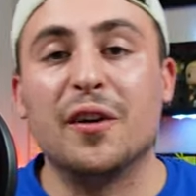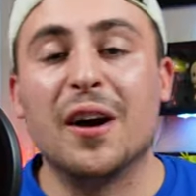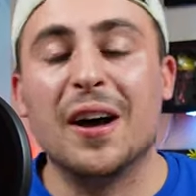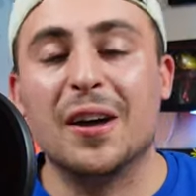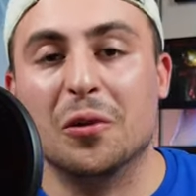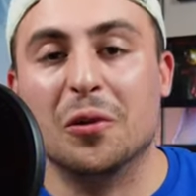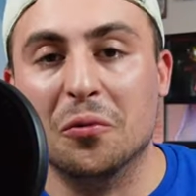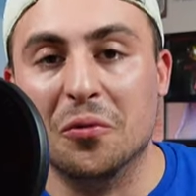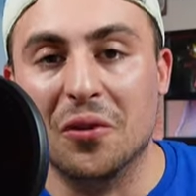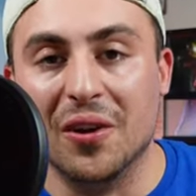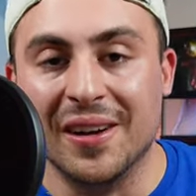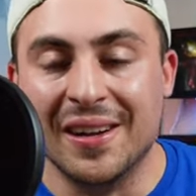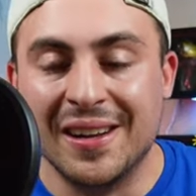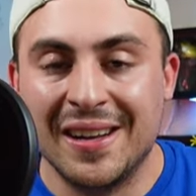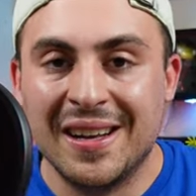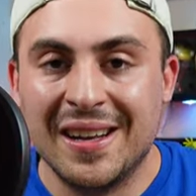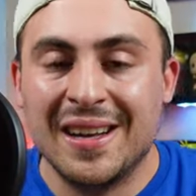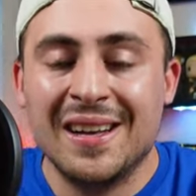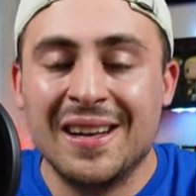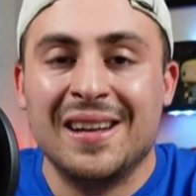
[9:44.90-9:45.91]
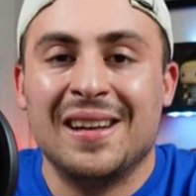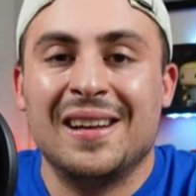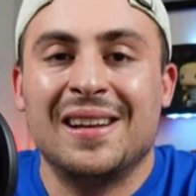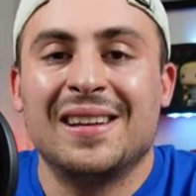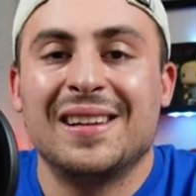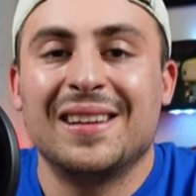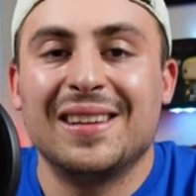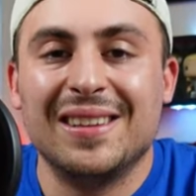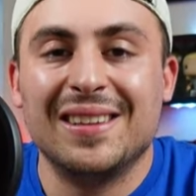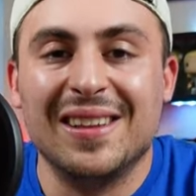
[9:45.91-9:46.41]
final one.
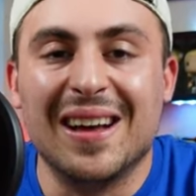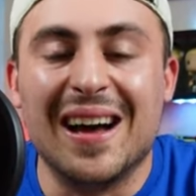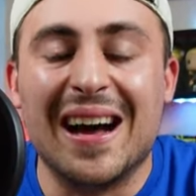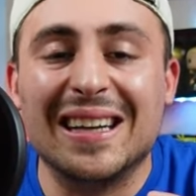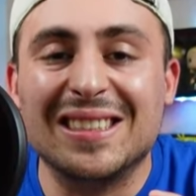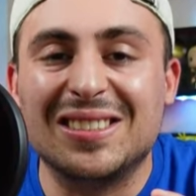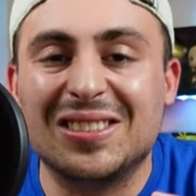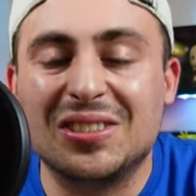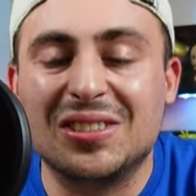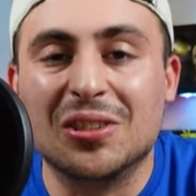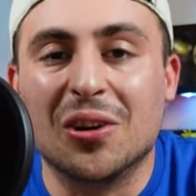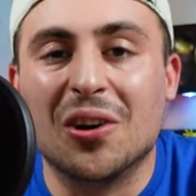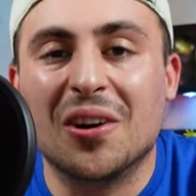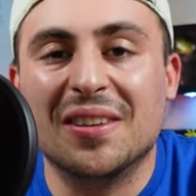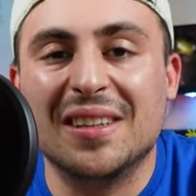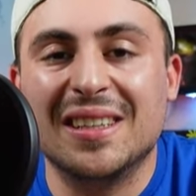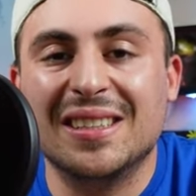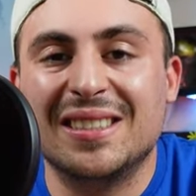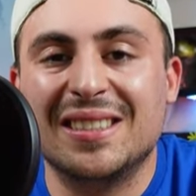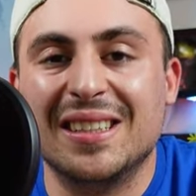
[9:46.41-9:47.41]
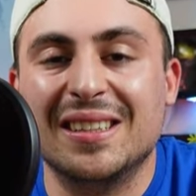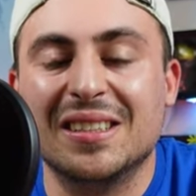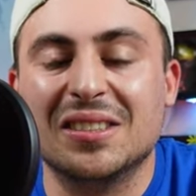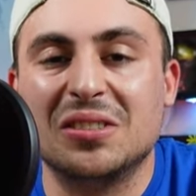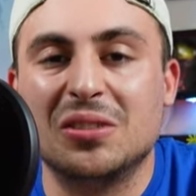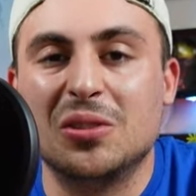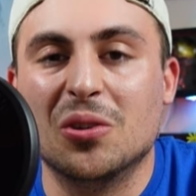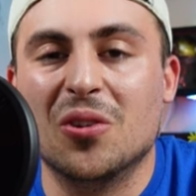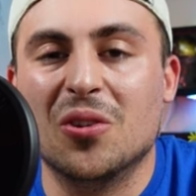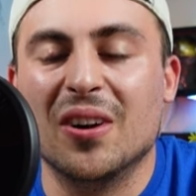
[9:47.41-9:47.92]
I saw this in the
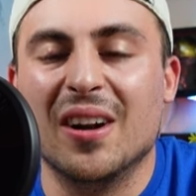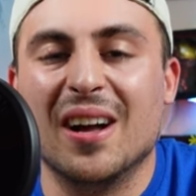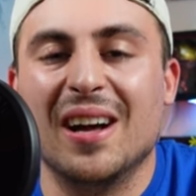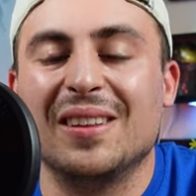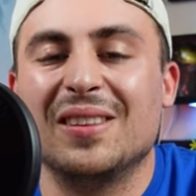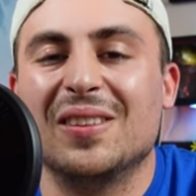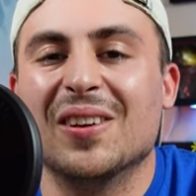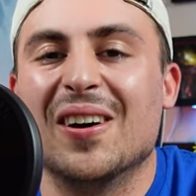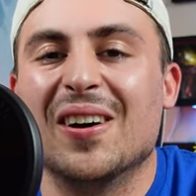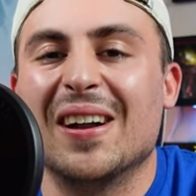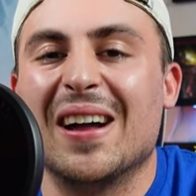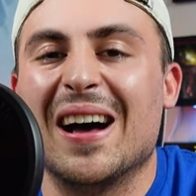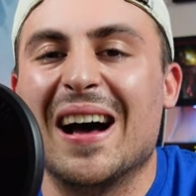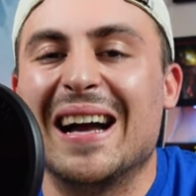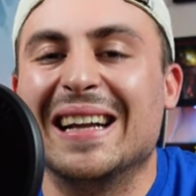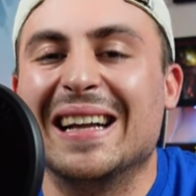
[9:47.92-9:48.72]
store and I thought,